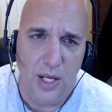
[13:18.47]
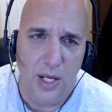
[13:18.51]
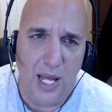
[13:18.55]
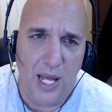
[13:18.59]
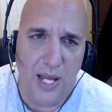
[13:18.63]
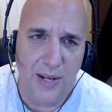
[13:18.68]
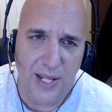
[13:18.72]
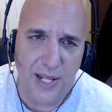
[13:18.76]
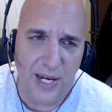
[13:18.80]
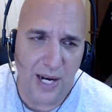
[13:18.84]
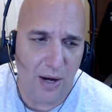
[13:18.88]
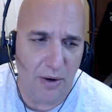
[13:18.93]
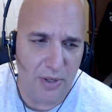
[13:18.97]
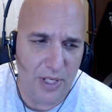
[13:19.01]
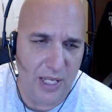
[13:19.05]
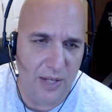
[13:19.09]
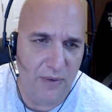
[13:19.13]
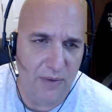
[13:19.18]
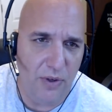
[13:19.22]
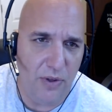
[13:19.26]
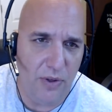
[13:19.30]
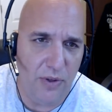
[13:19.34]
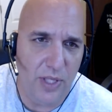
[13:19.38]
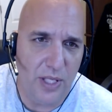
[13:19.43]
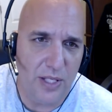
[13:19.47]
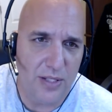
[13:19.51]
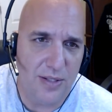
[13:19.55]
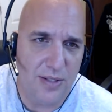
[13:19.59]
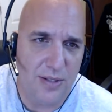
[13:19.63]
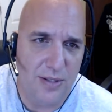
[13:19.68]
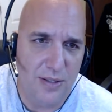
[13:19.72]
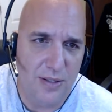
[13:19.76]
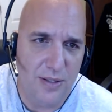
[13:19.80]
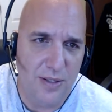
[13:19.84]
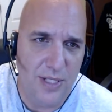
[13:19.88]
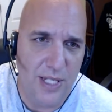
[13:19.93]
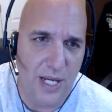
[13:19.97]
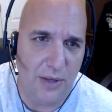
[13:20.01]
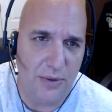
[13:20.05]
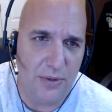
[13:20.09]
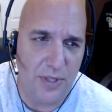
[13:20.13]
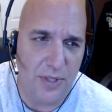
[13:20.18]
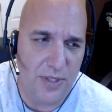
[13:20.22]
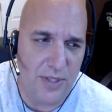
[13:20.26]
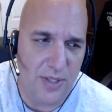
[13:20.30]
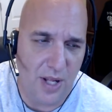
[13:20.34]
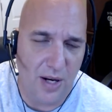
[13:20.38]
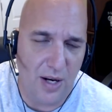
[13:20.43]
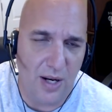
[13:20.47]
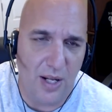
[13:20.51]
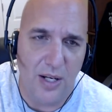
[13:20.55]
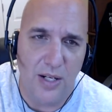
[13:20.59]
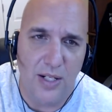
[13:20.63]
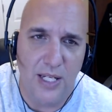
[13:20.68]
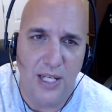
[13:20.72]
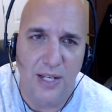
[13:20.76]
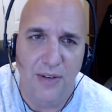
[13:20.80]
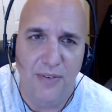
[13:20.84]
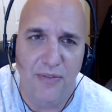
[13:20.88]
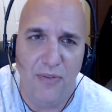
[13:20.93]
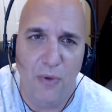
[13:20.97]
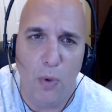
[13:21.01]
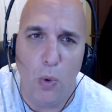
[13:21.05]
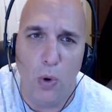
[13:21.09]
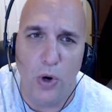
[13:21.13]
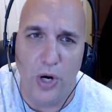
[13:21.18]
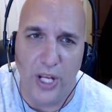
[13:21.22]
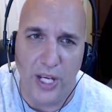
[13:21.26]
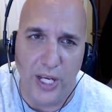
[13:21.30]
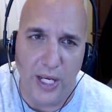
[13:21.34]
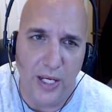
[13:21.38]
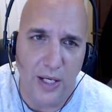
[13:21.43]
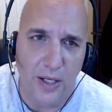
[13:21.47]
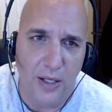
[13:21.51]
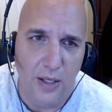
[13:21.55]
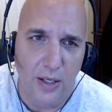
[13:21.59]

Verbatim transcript: And then I'll give you this Sonic D40,